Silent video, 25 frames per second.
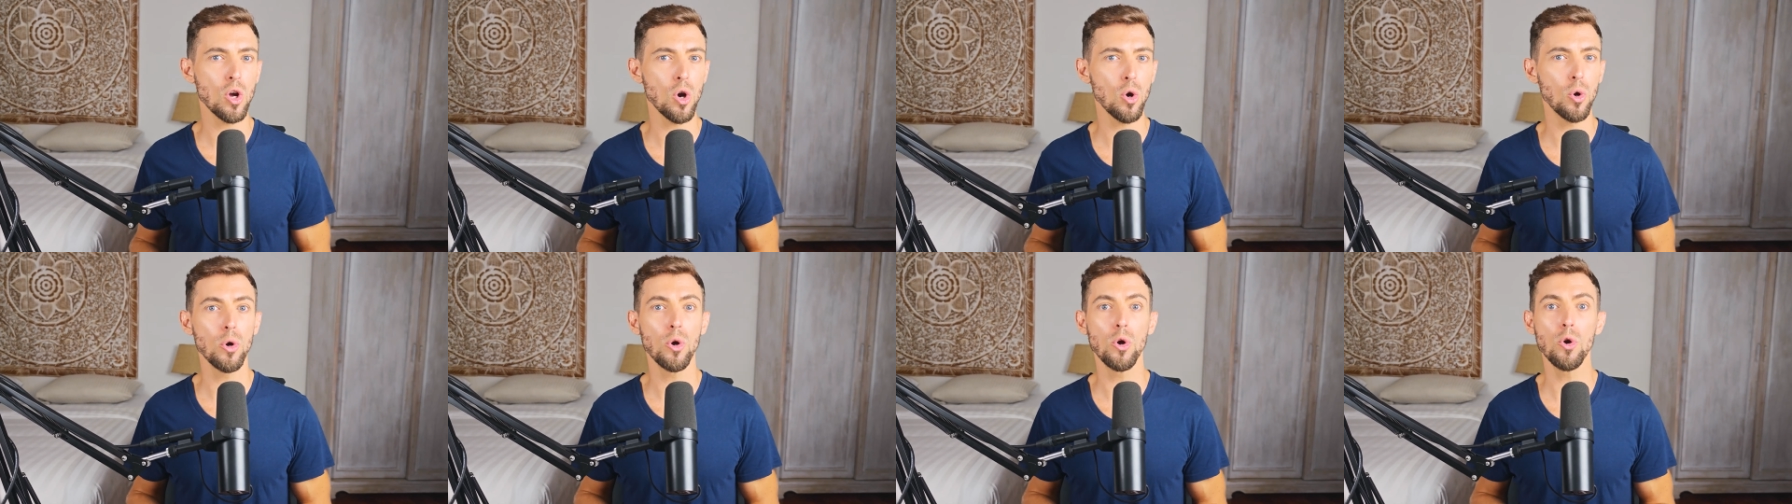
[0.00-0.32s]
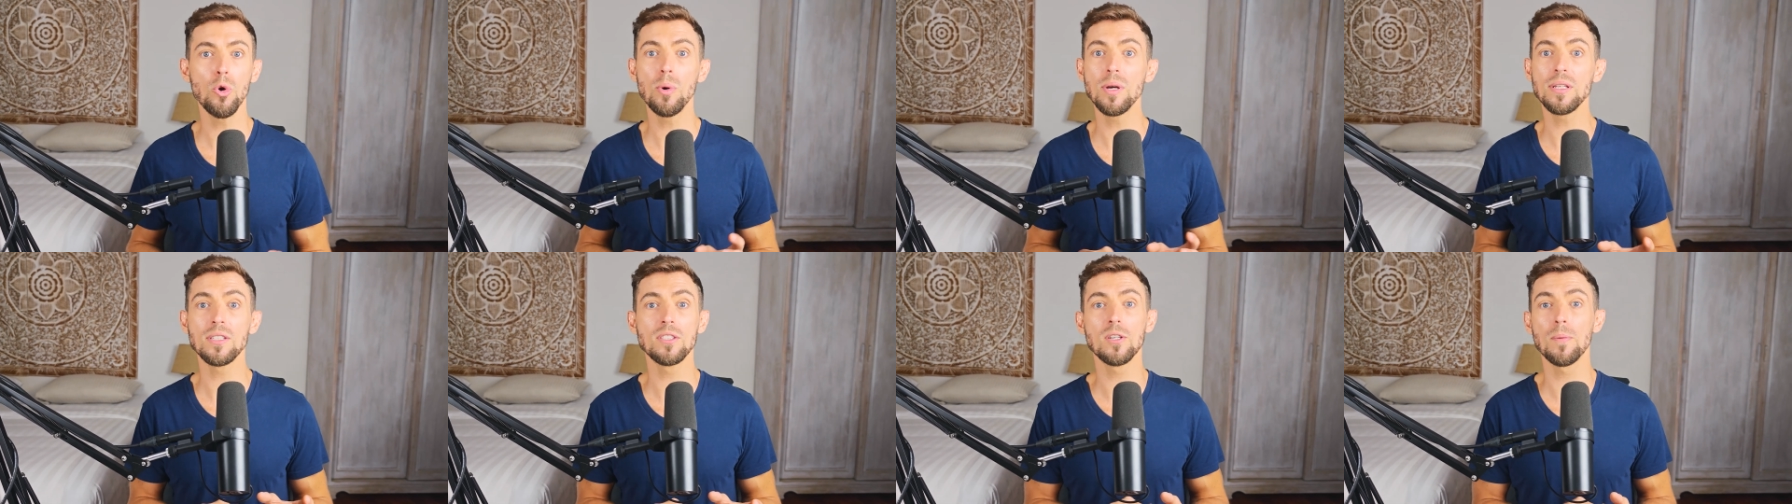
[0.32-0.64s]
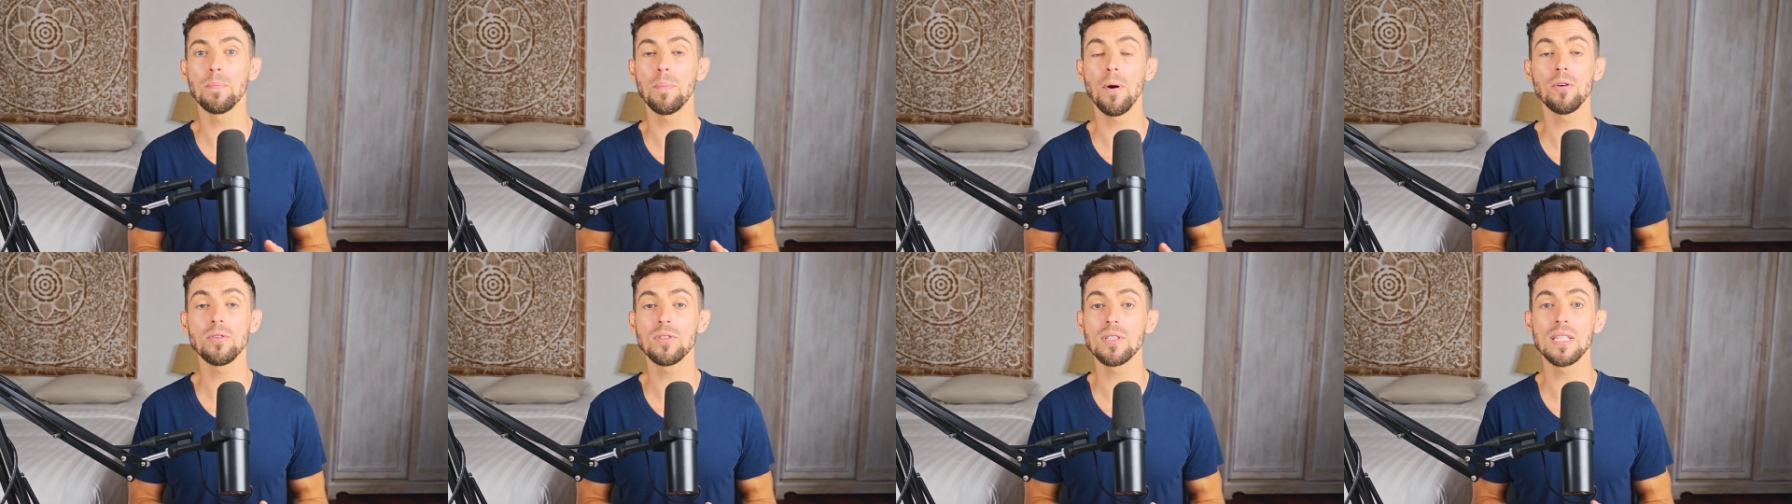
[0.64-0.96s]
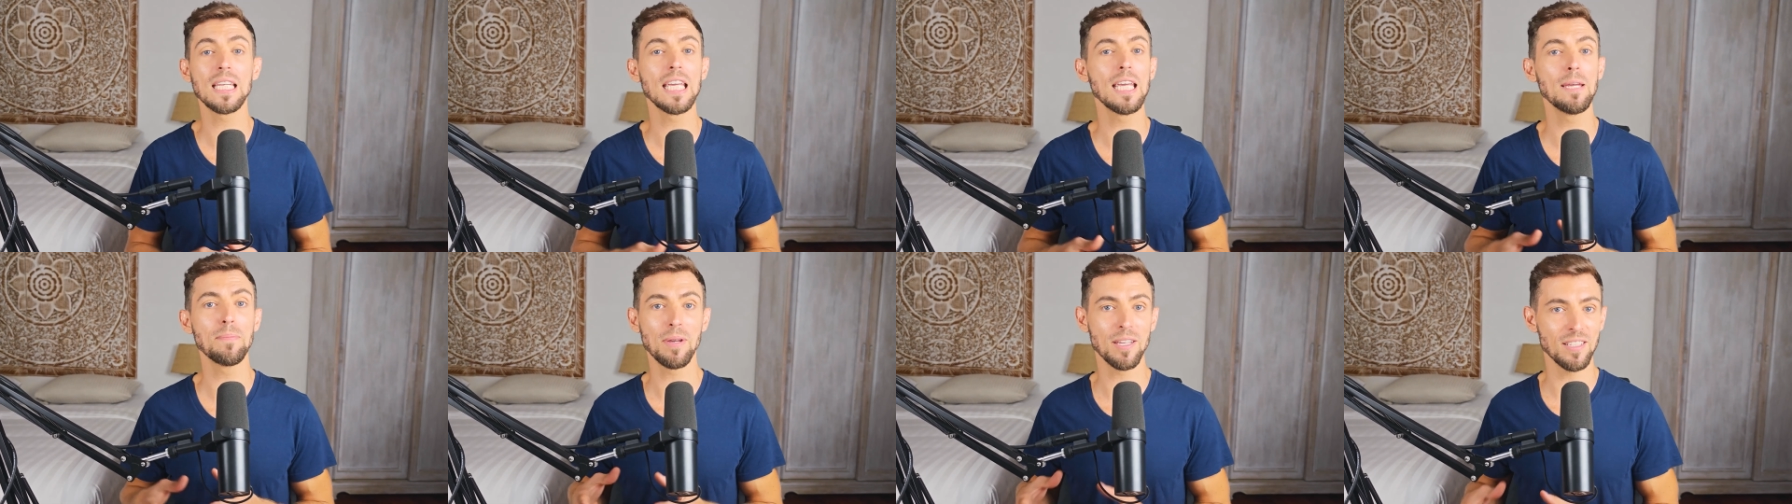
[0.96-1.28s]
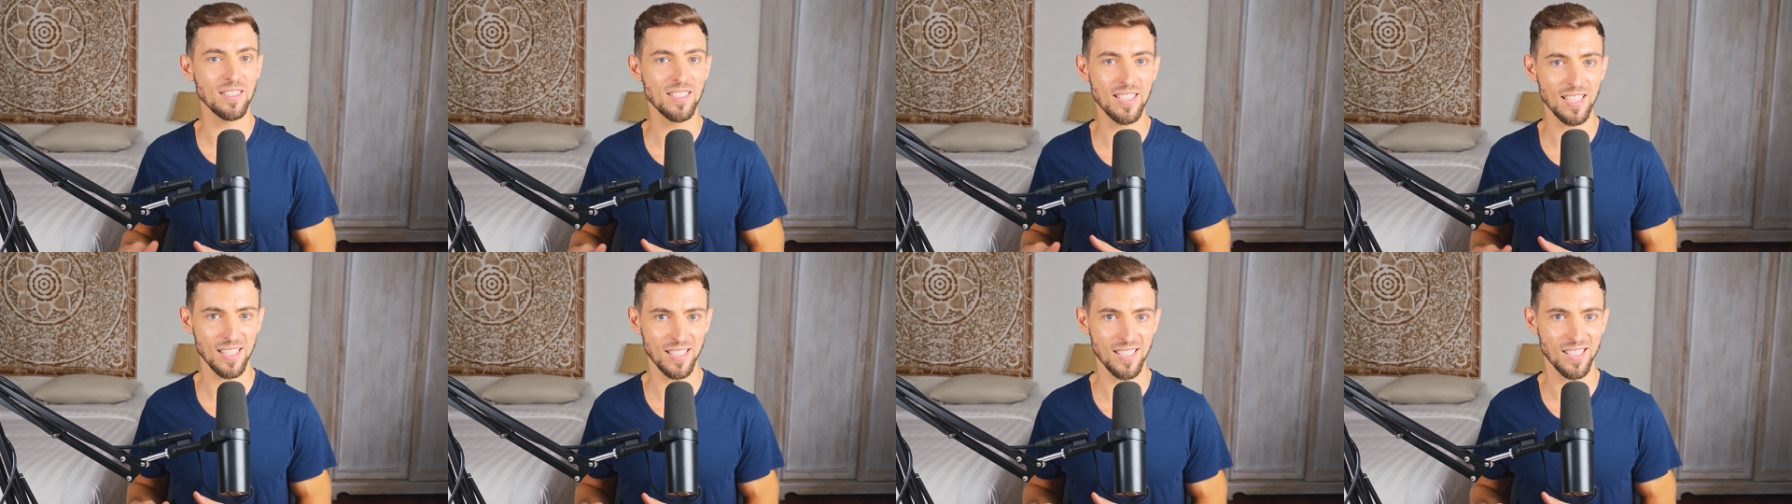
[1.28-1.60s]
know who it's supposed to keep
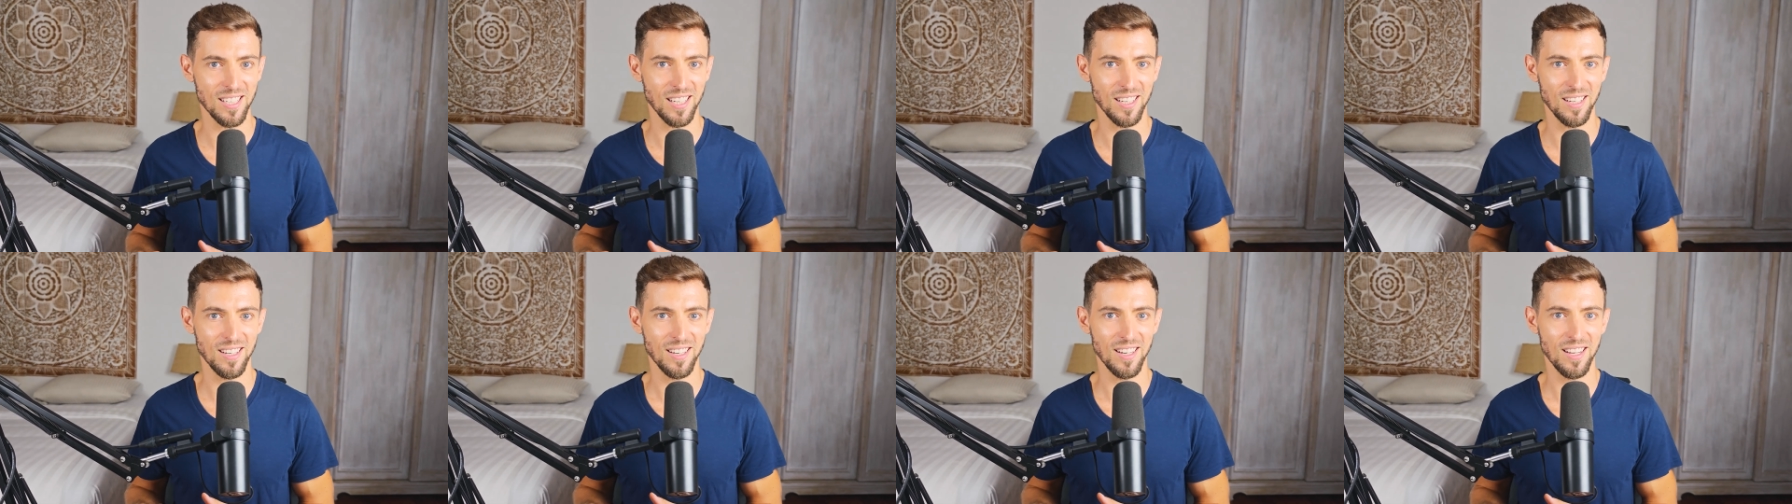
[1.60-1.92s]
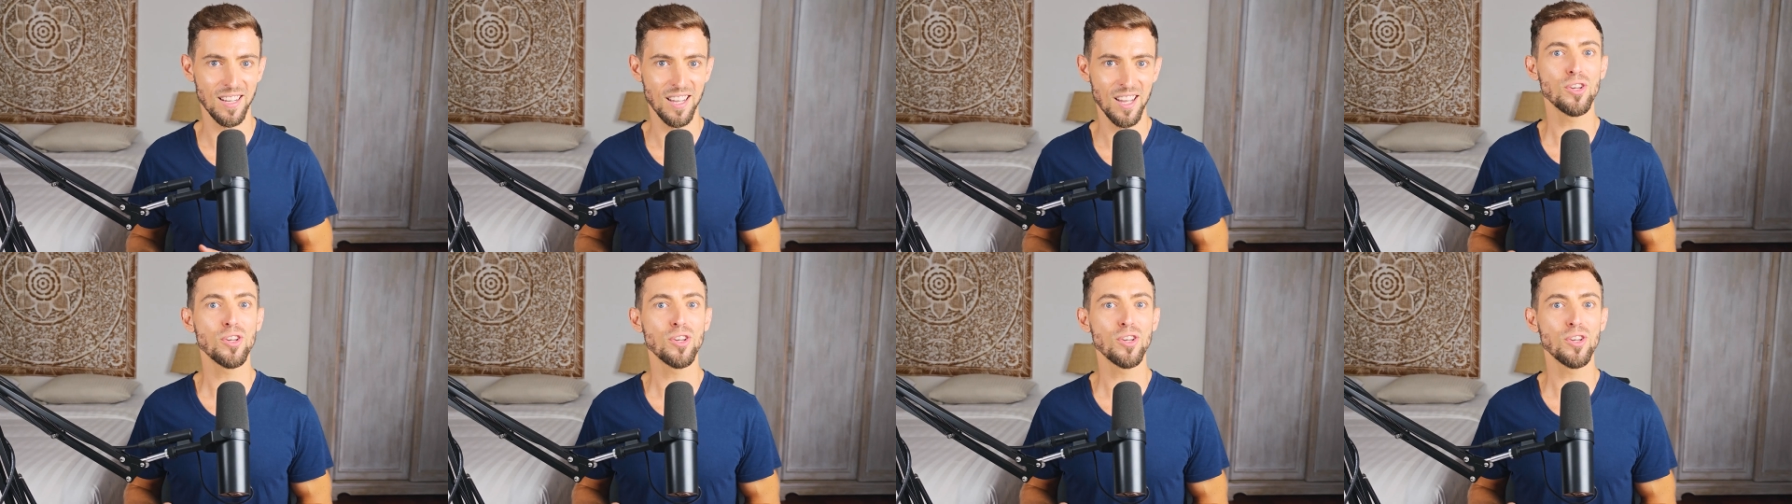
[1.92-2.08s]
consistent.